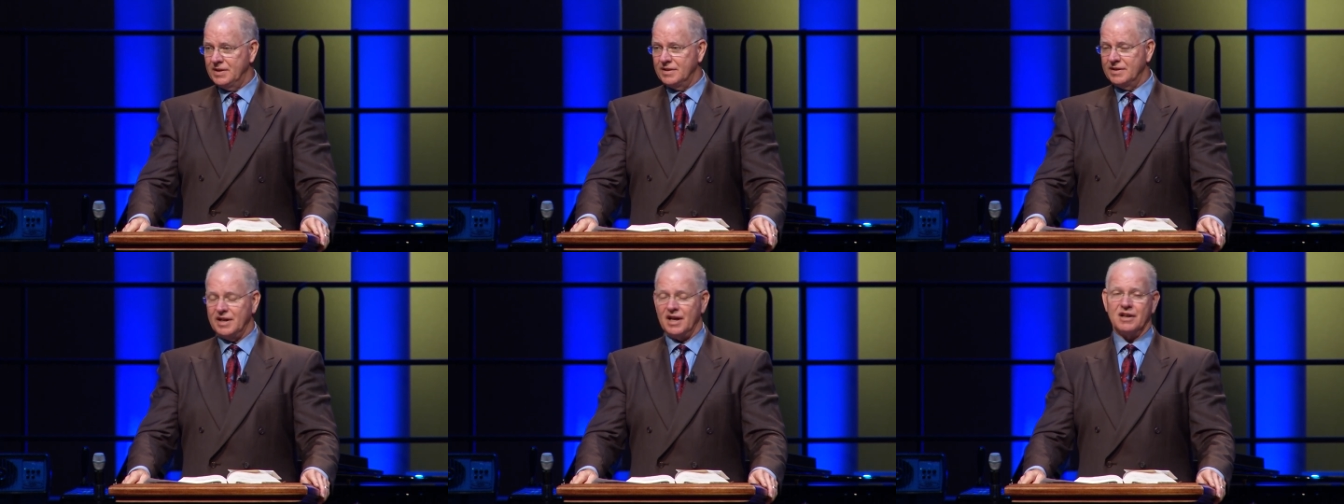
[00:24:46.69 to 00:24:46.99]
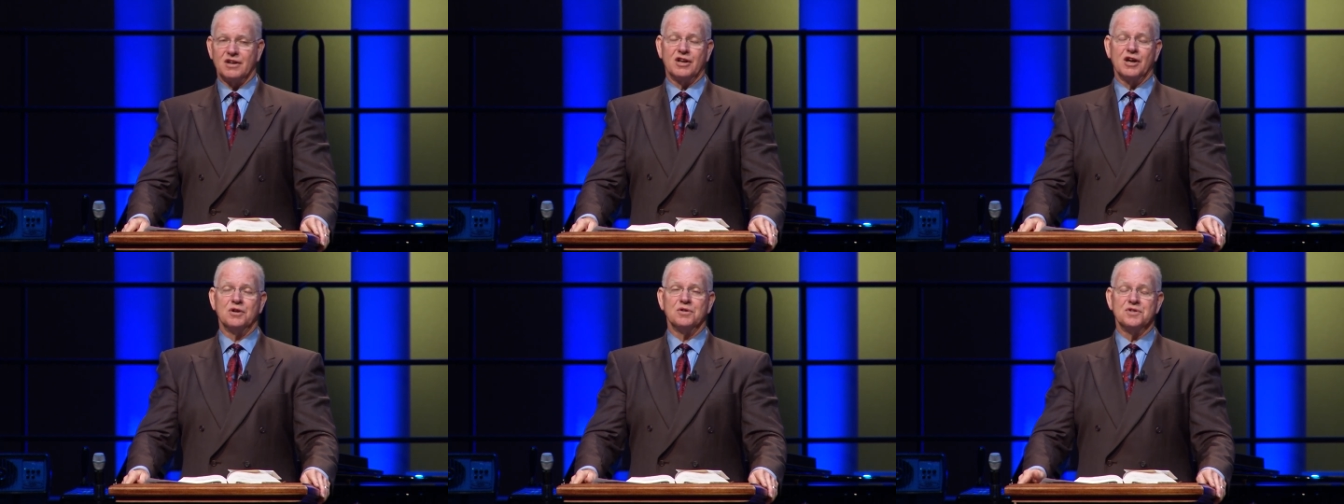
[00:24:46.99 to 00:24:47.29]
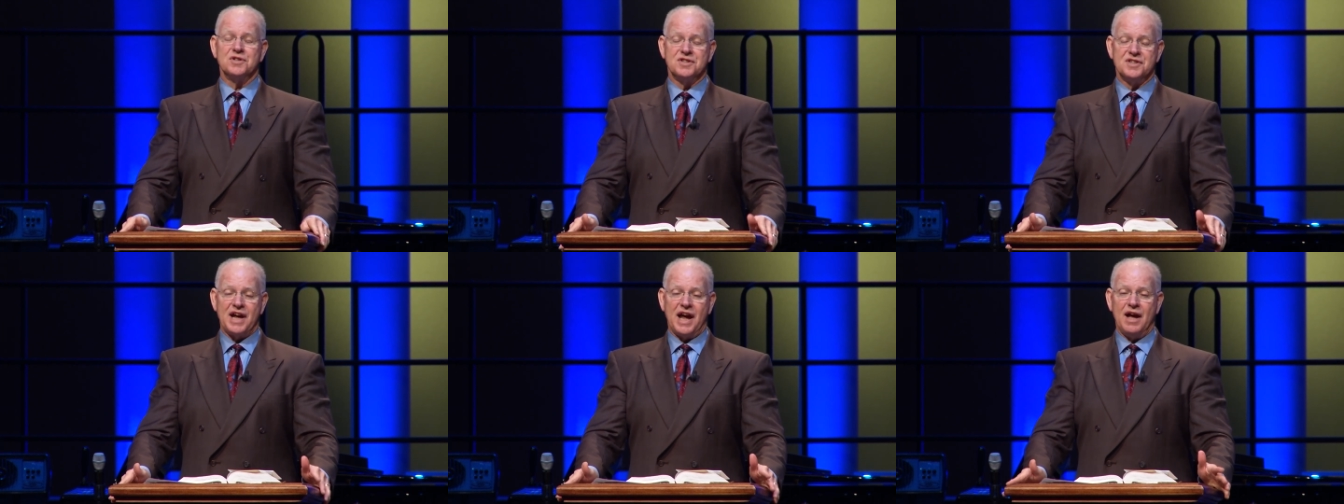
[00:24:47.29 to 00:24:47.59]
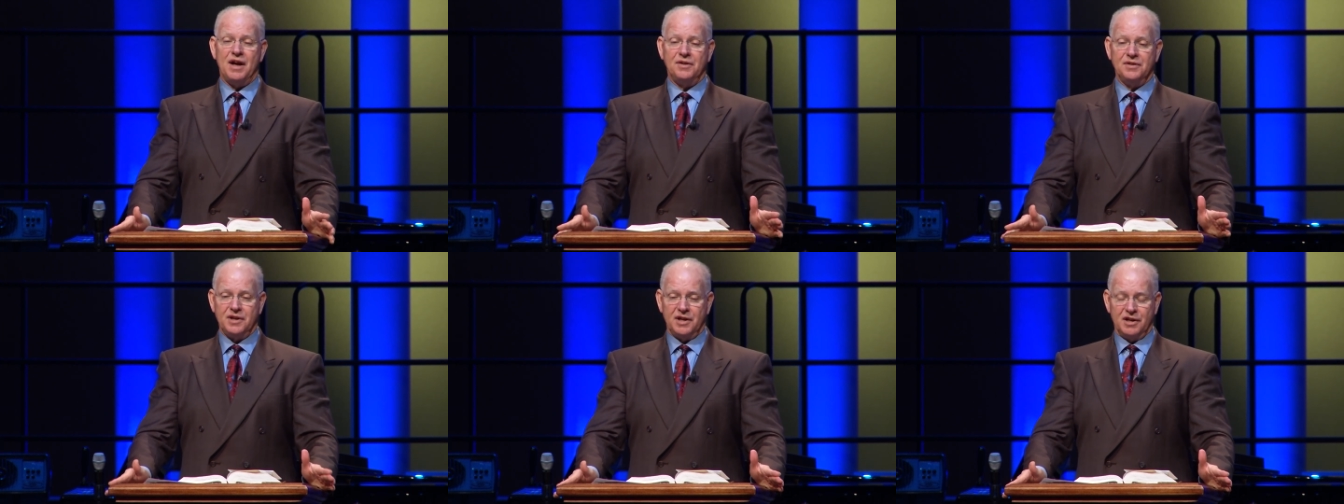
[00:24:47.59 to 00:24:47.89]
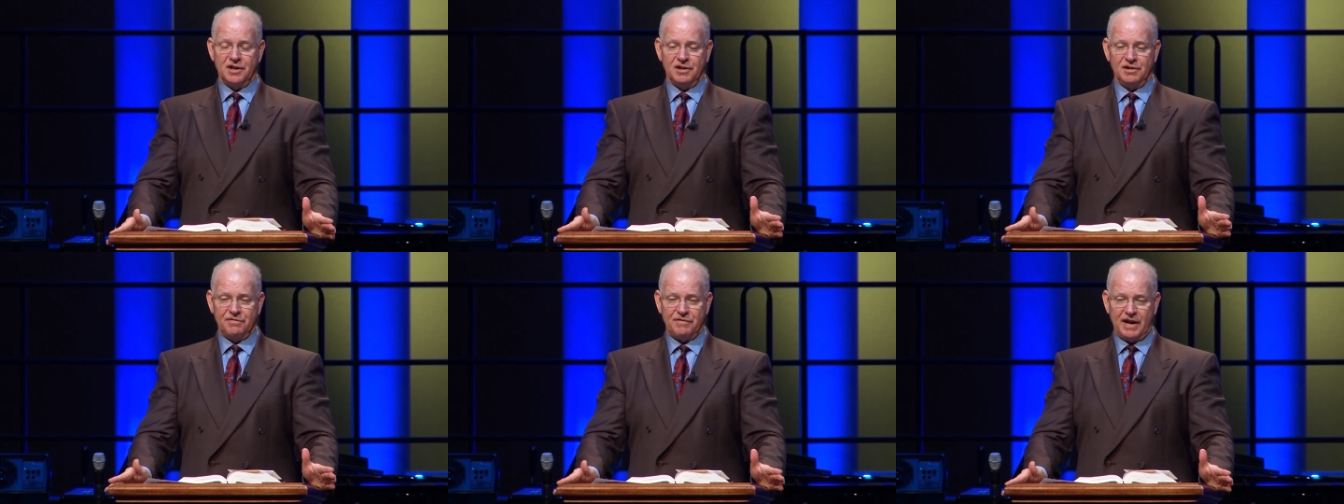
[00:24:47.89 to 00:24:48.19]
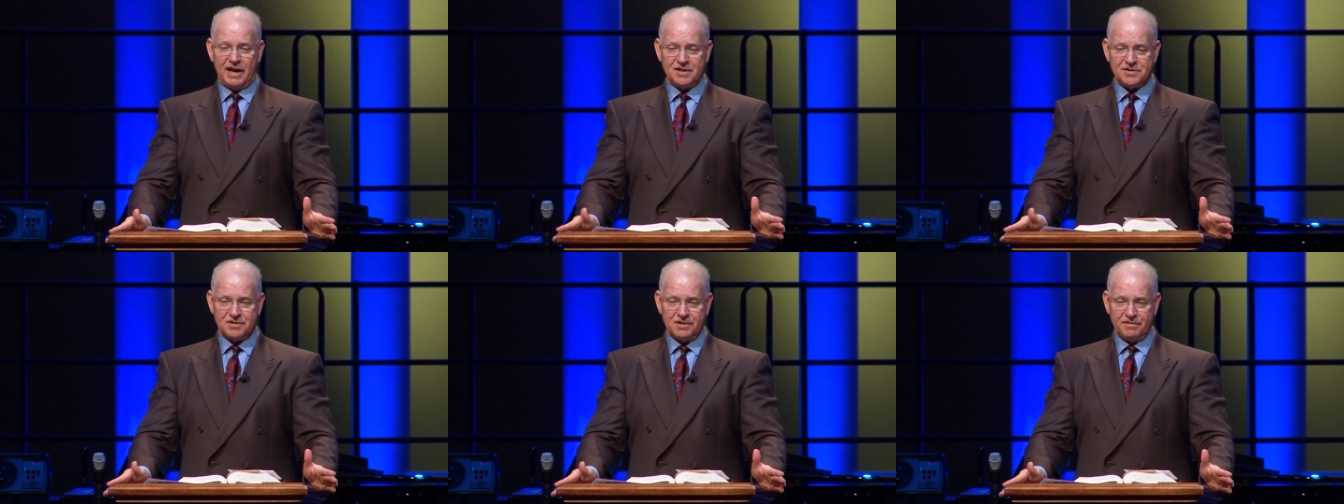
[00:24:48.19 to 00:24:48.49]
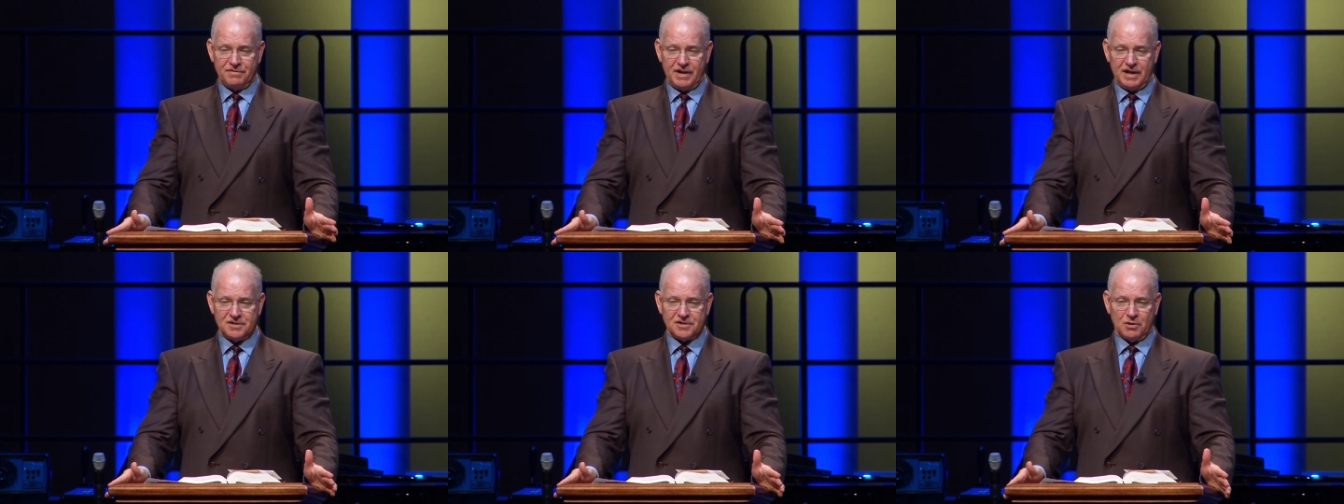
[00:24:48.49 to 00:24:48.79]
It goes downhill faster and
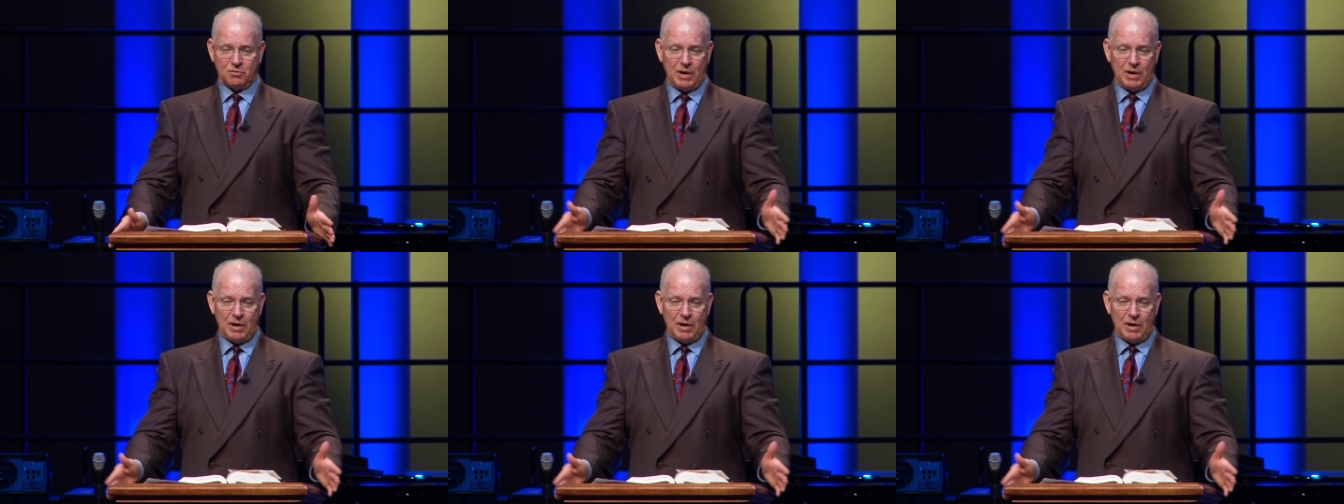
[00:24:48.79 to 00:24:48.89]
faster.